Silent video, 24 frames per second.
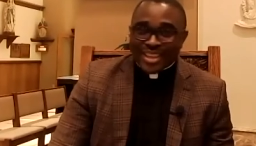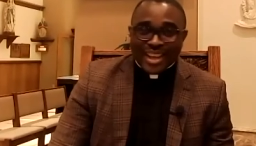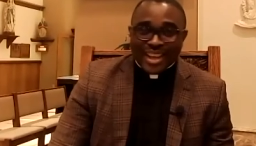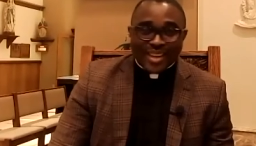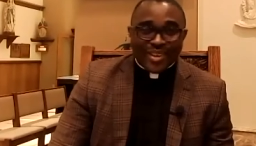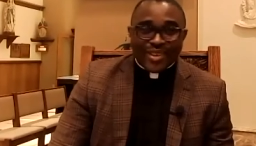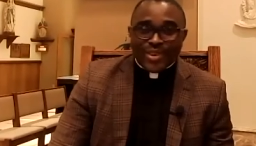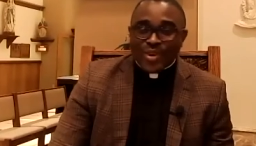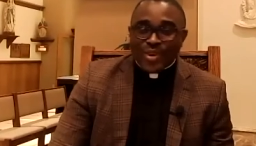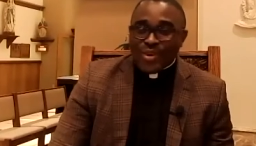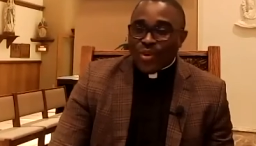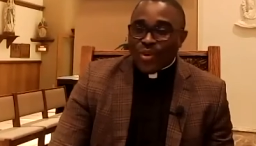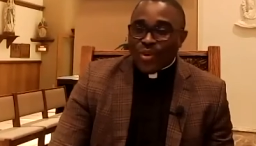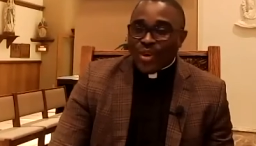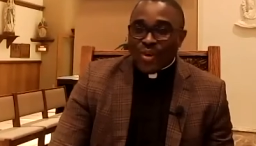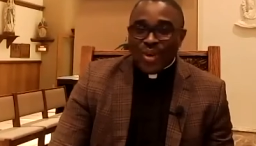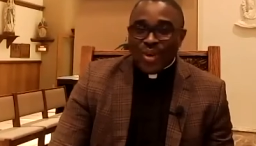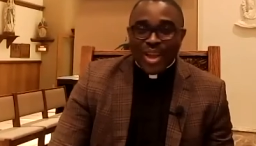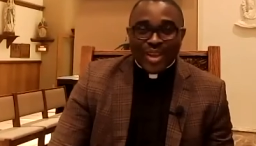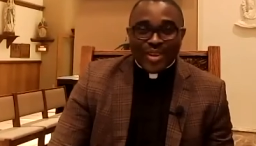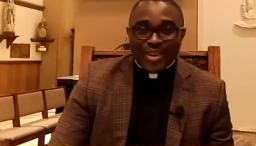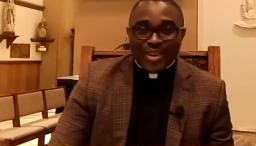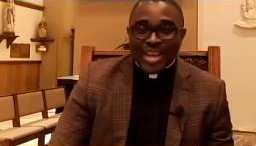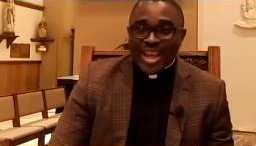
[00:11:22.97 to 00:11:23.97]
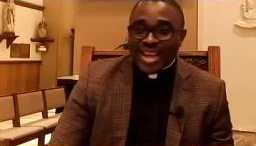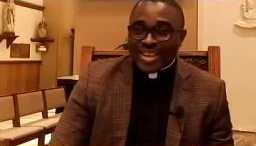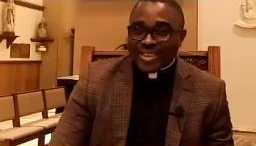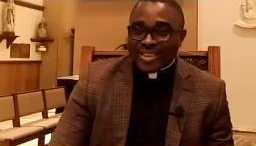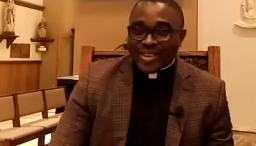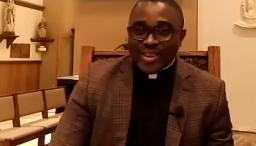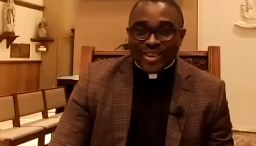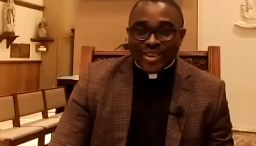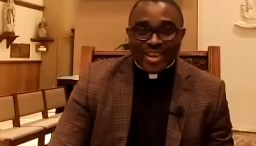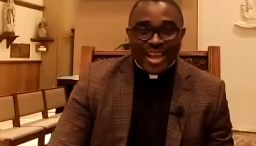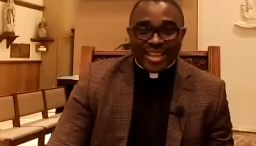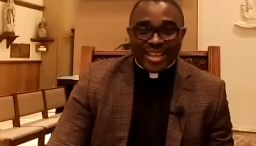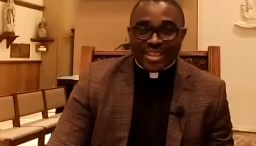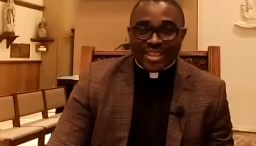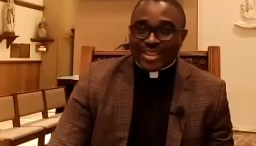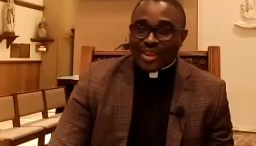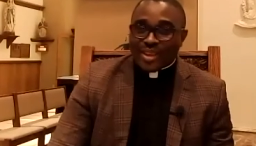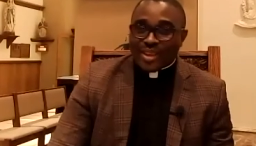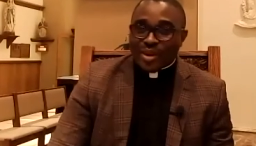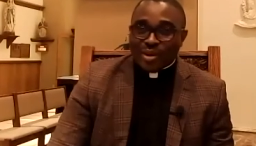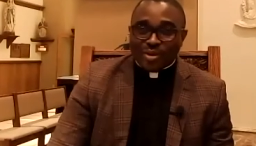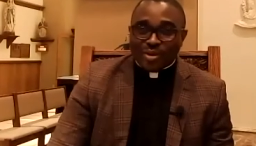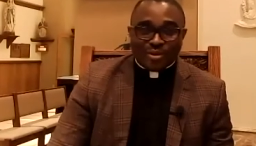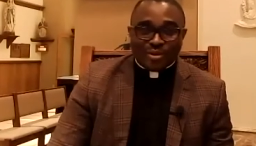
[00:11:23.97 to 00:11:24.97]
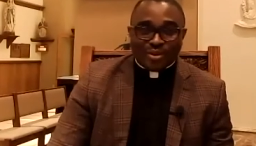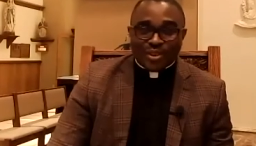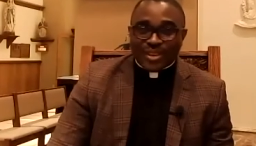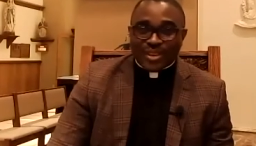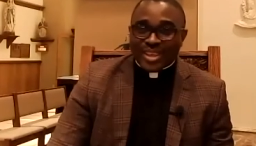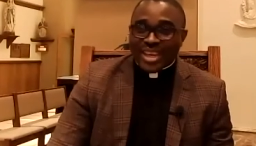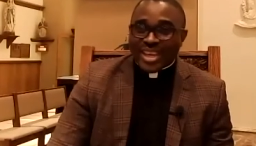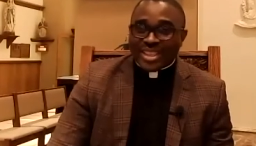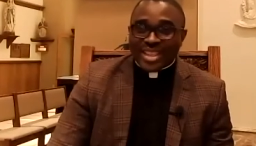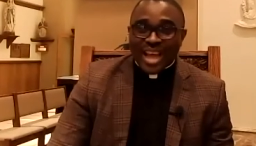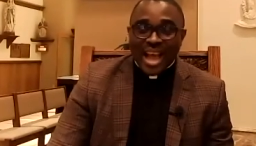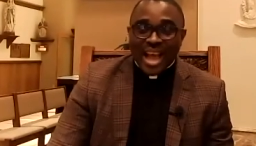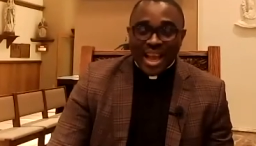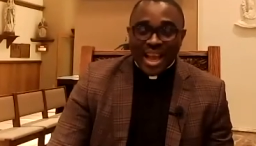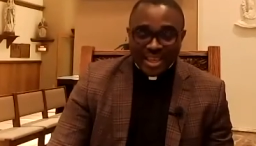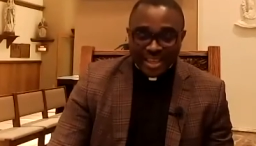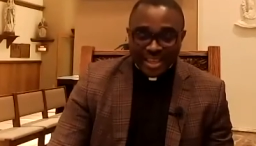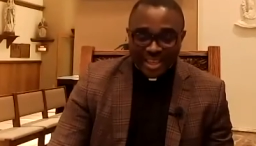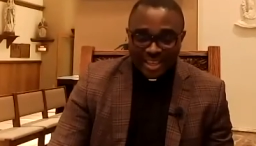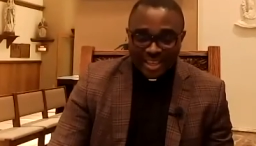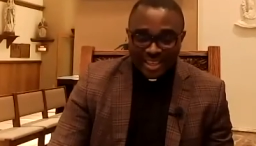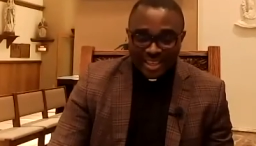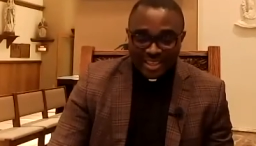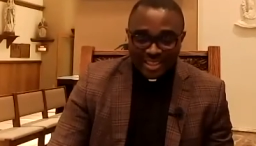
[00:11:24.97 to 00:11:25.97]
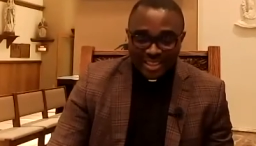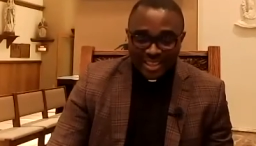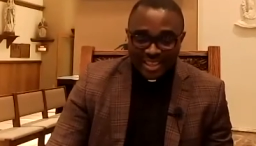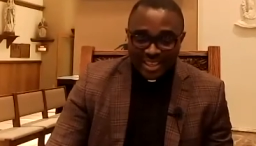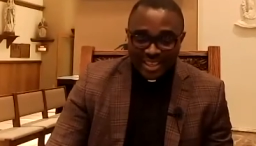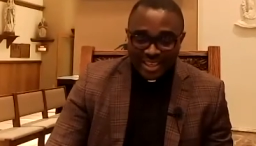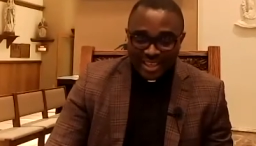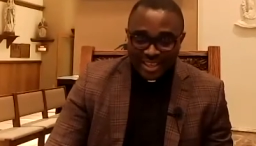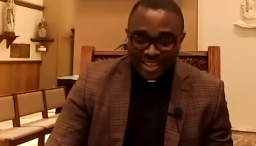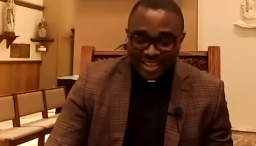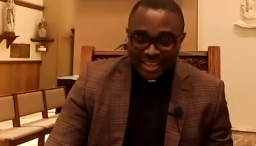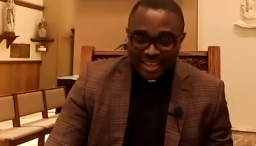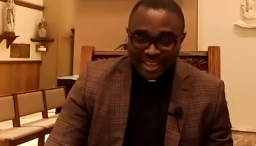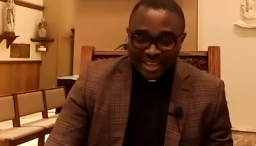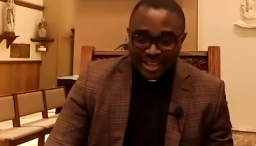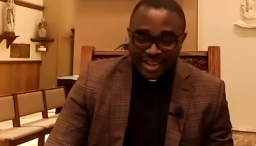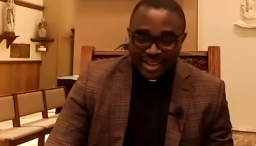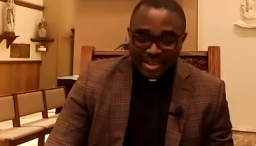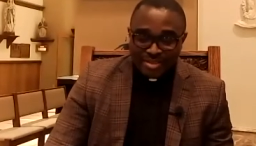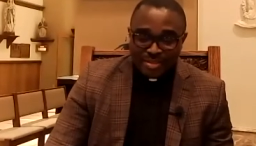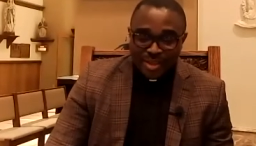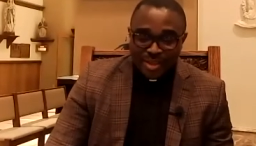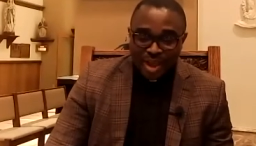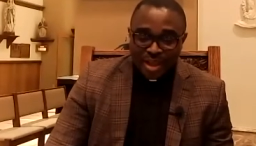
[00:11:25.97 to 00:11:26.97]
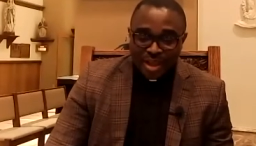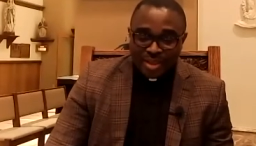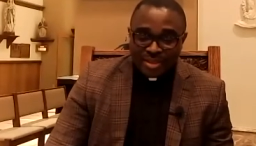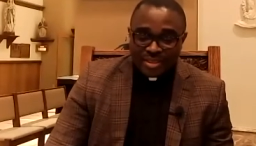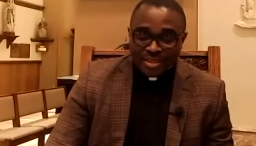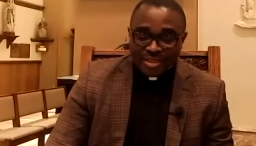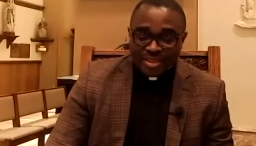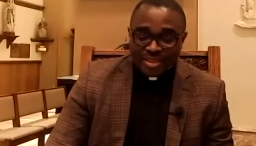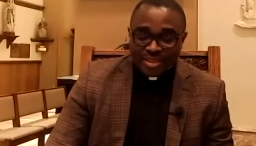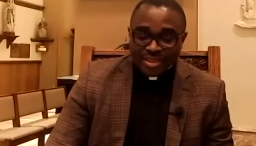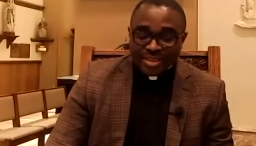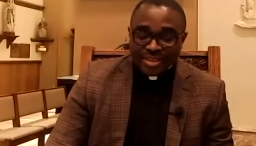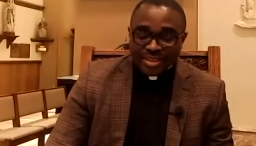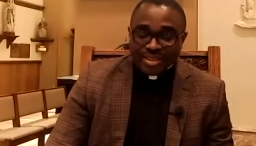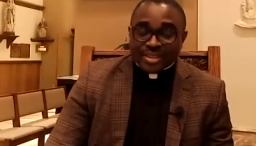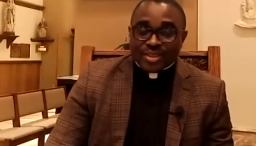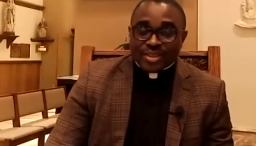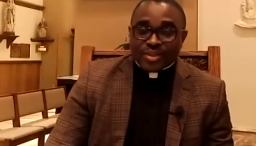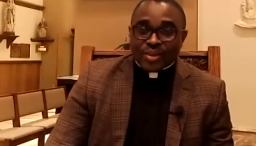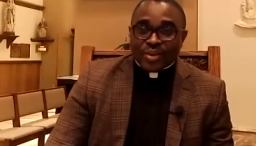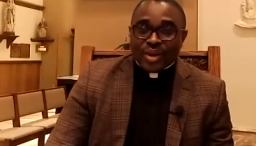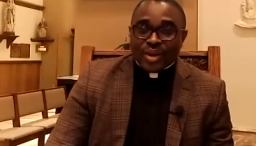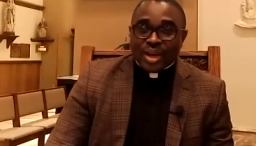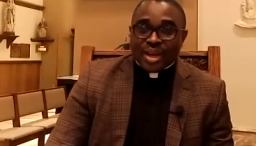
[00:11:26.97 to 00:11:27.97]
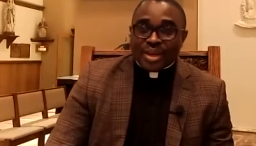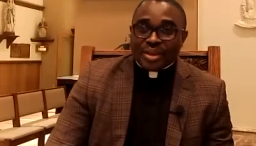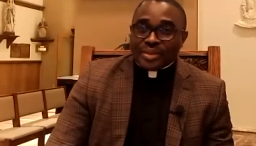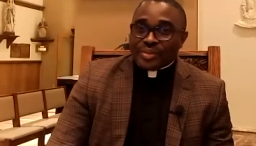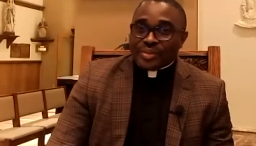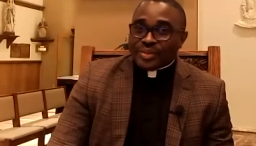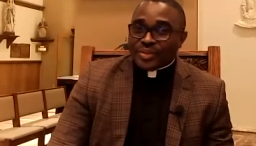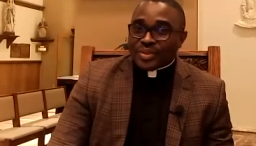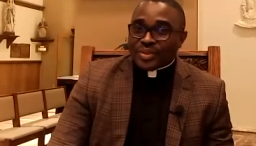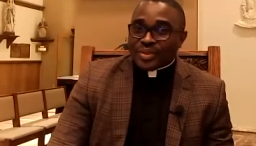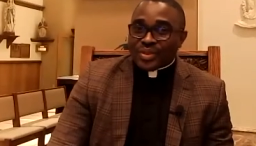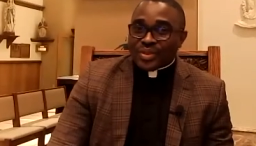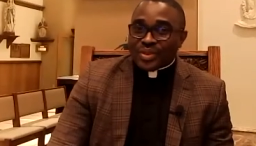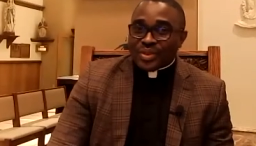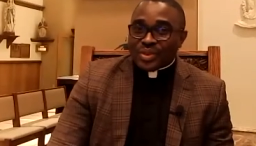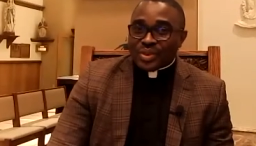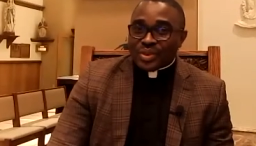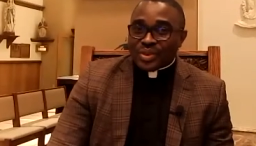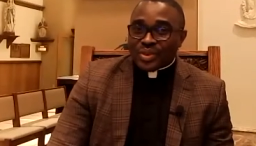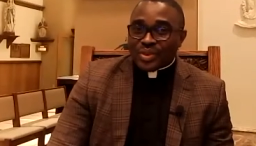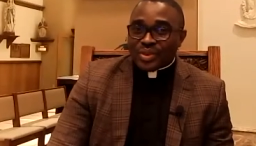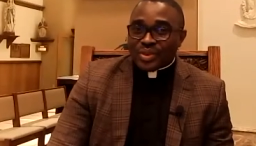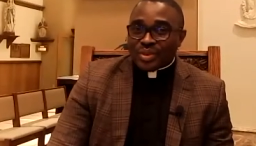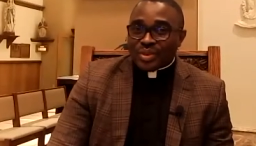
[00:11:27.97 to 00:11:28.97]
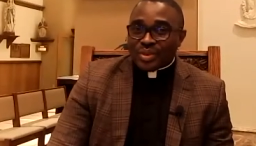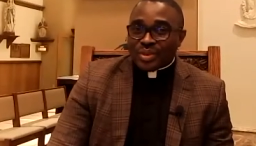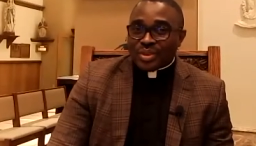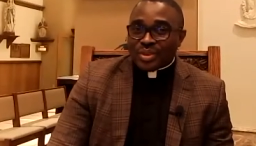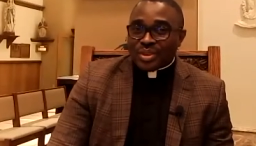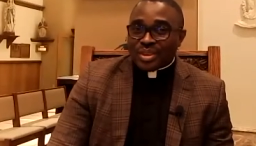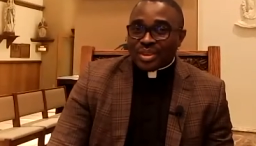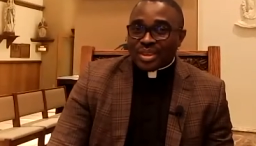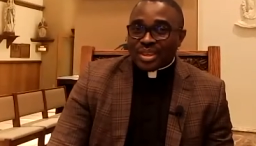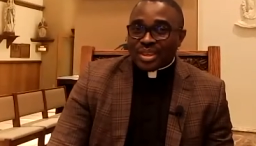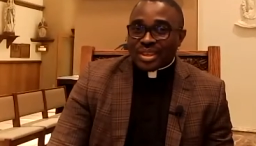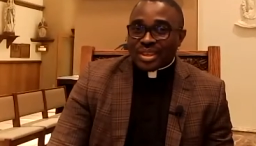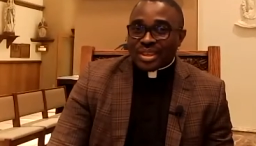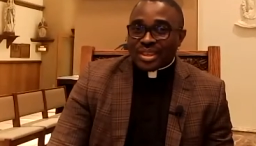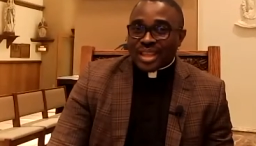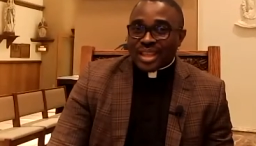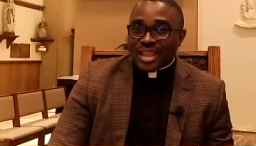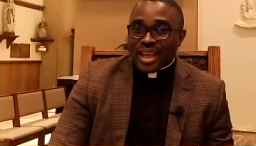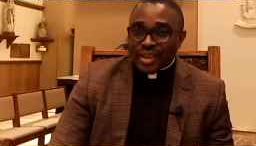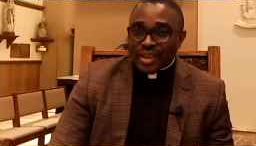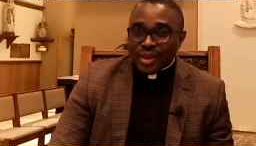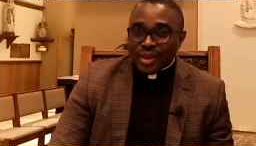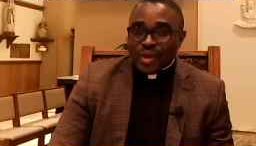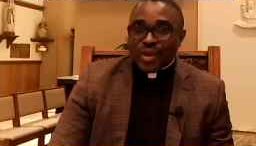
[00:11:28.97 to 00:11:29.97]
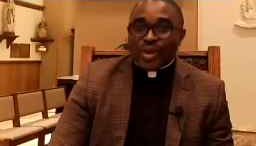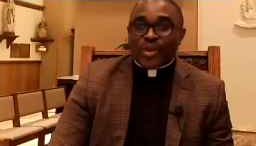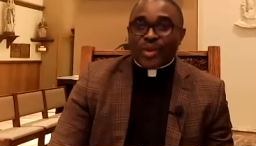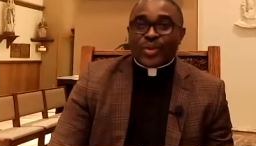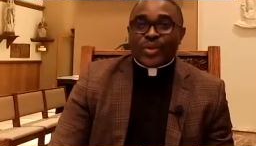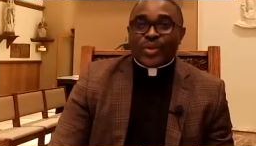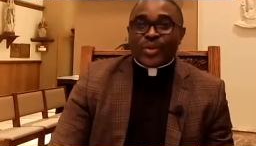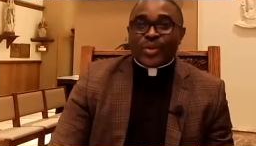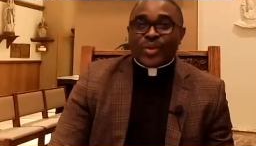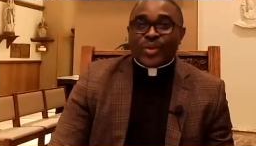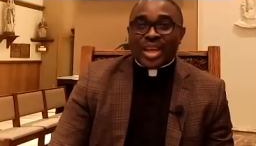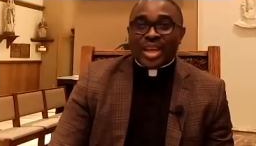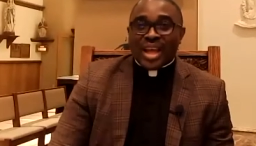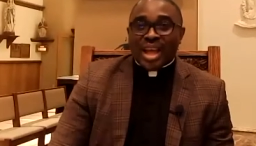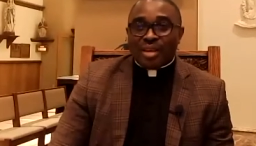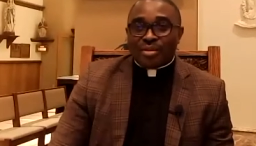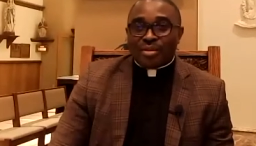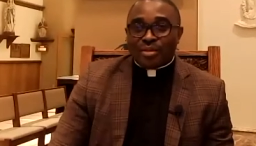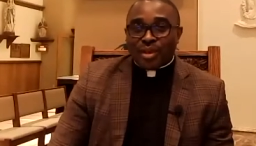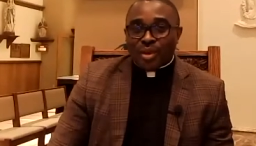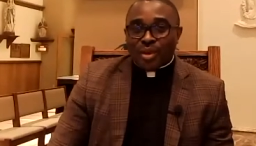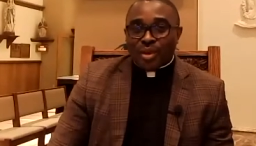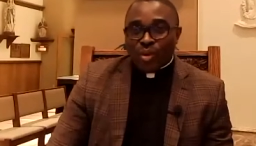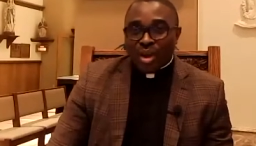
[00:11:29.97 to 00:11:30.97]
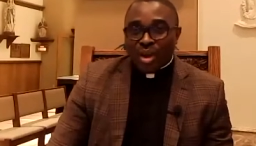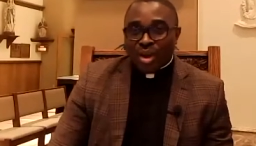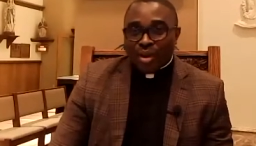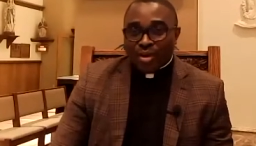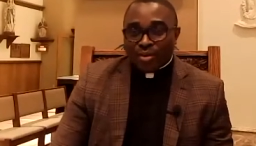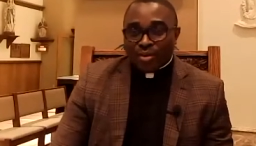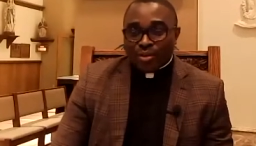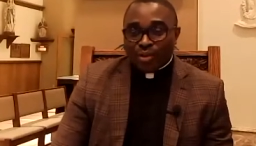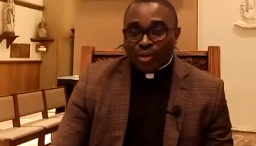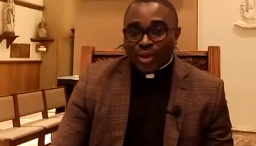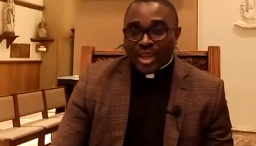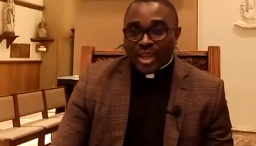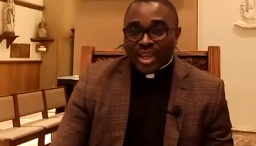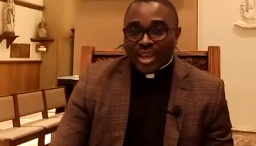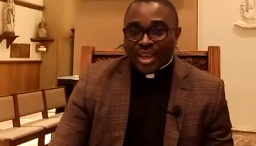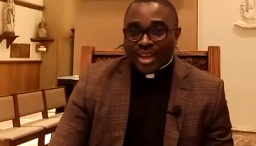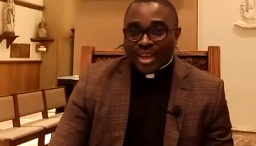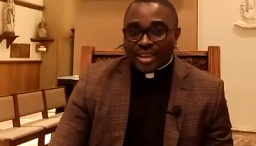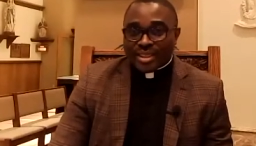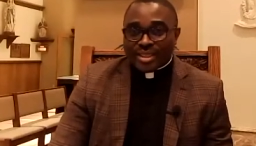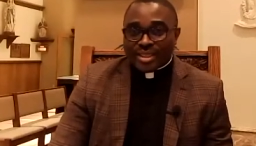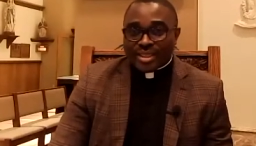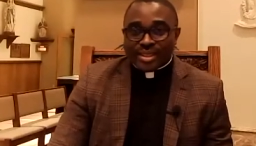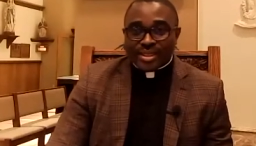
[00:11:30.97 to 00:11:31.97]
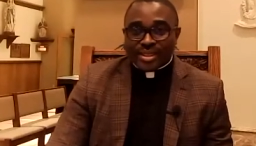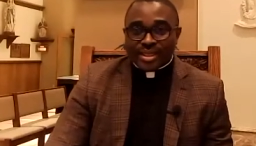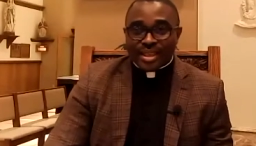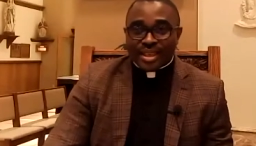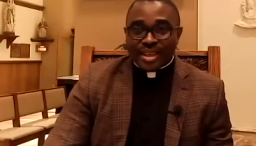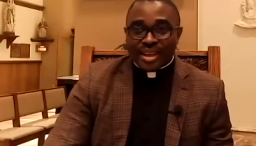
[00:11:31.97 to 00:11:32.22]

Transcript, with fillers: I don't know what, where you guys got that stuff or that idea. But well, thank God we have a way of looking at it.